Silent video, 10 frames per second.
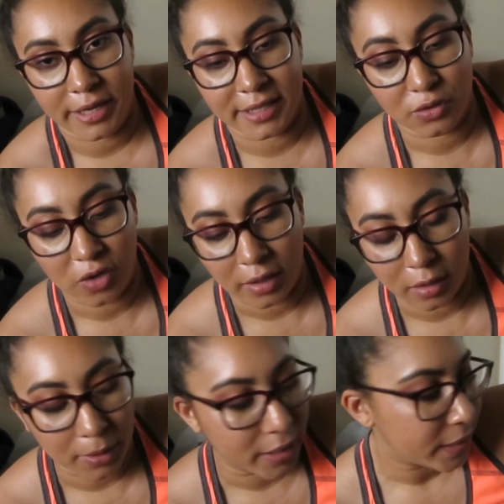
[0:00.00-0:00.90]
it's falling
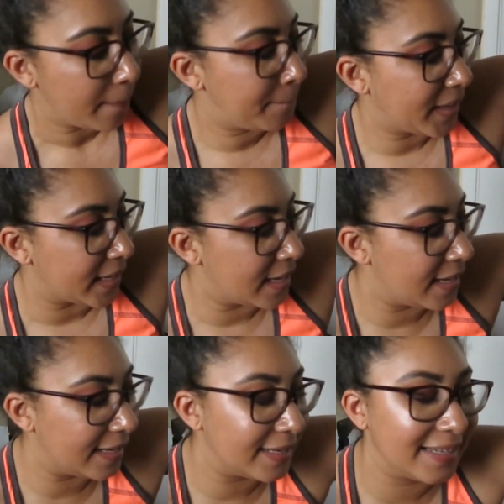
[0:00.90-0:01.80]
apart, but
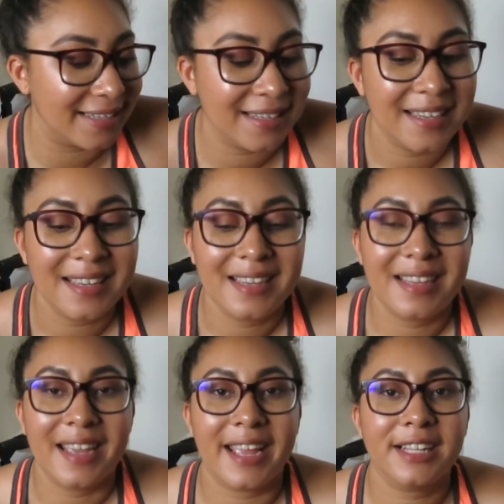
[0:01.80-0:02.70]

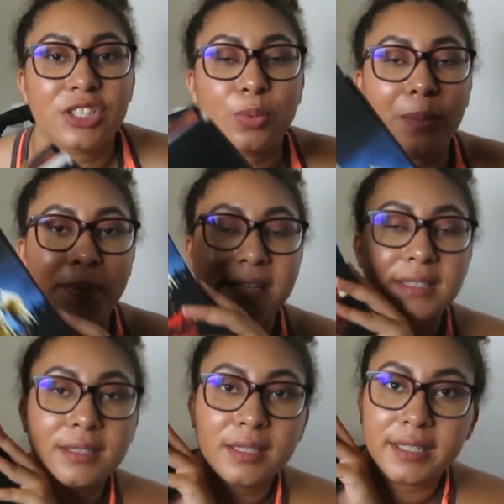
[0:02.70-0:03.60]
it's
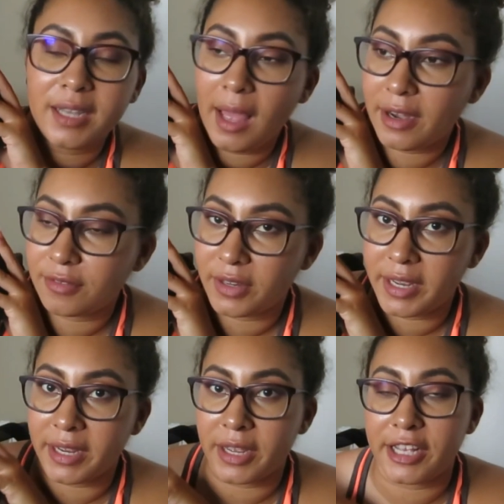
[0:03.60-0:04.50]
basically kind of
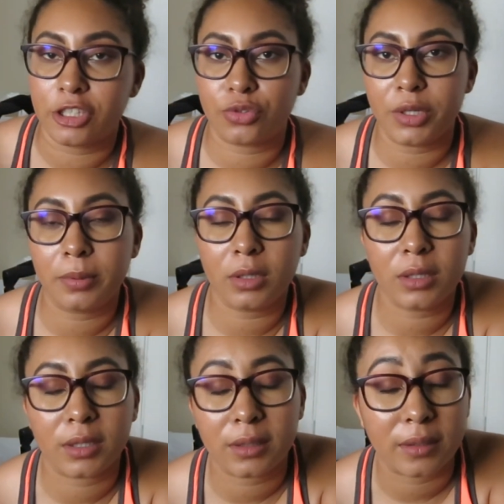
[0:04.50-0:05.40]
a history
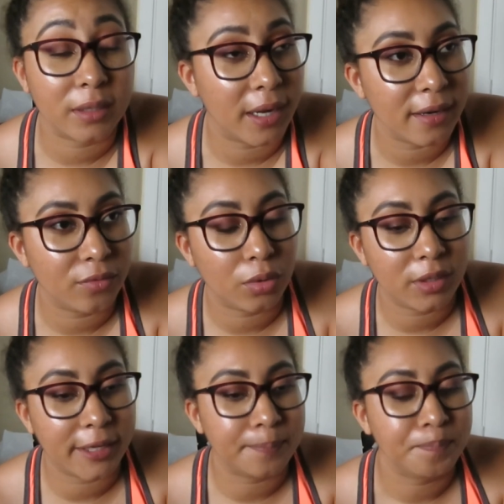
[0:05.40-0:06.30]
book.
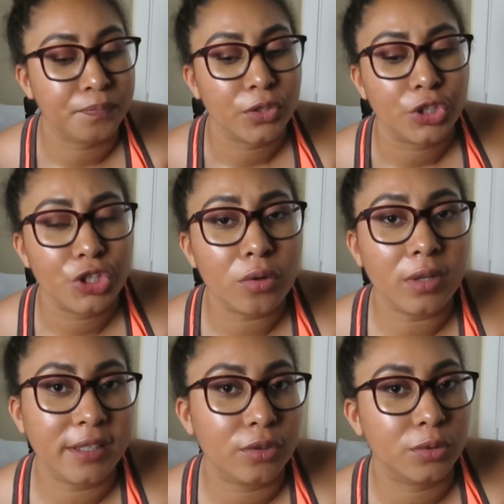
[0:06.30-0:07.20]
You
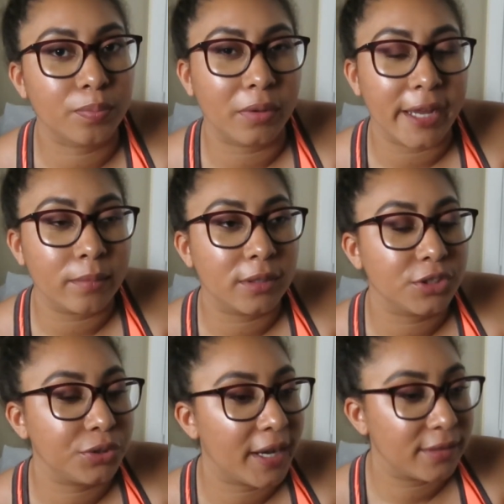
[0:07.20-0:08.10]
know, like those
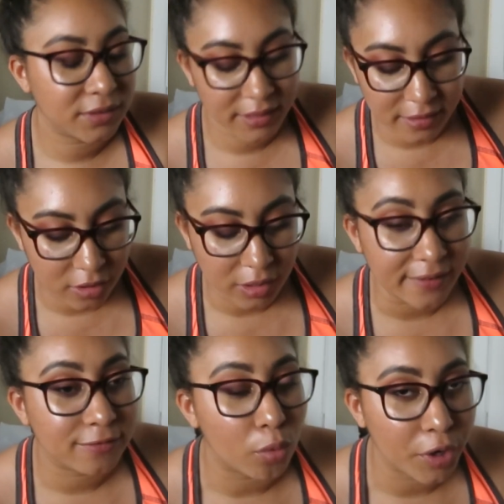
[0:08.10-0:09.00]
playbooks you kind of see that are
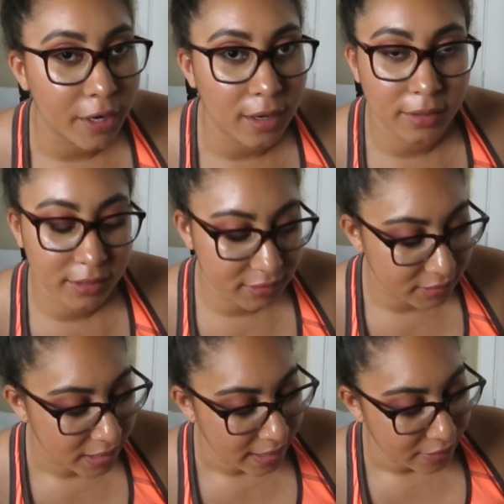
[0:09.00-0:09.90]
like
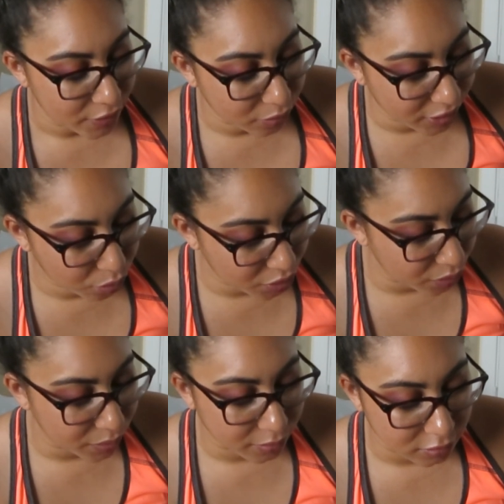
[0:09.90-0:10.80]
$40? They're like one
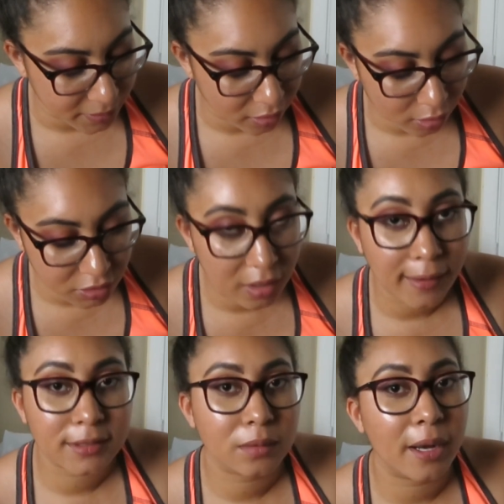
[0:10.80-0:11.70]
of those, but it all
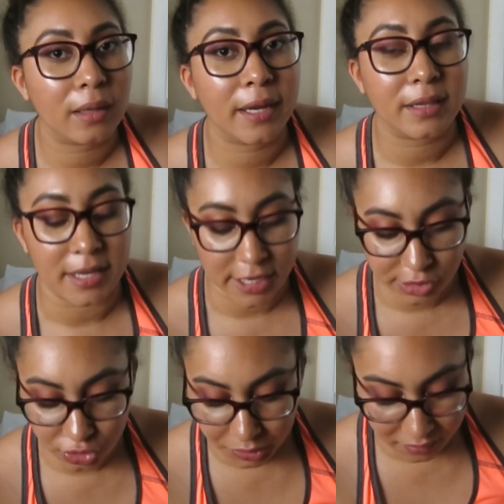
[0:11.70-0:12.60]
talks about like the
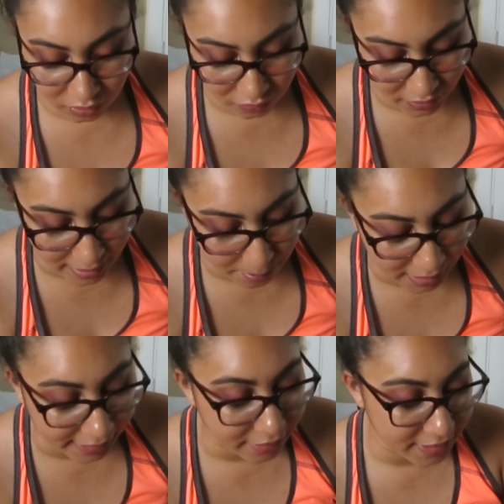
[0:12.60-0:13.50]
history of the
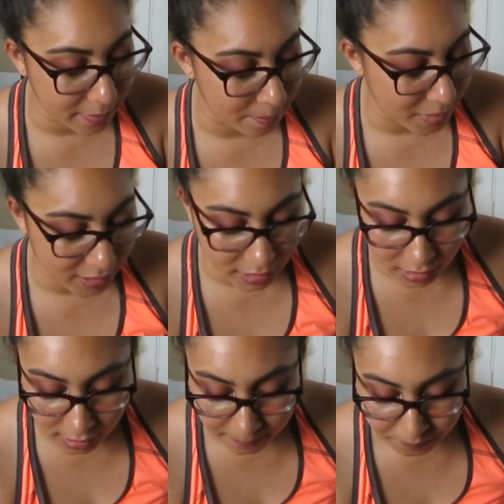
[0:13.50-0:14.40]
vampire in
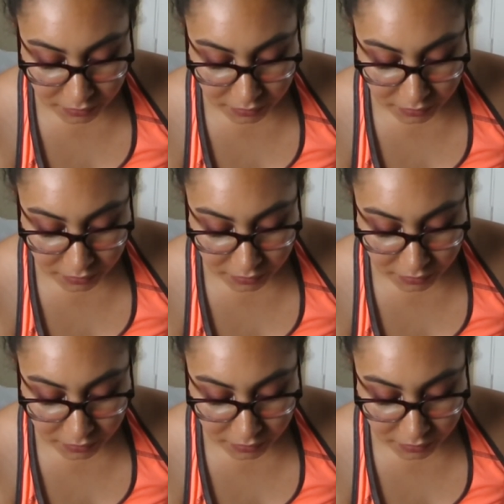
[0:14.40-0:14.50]
media.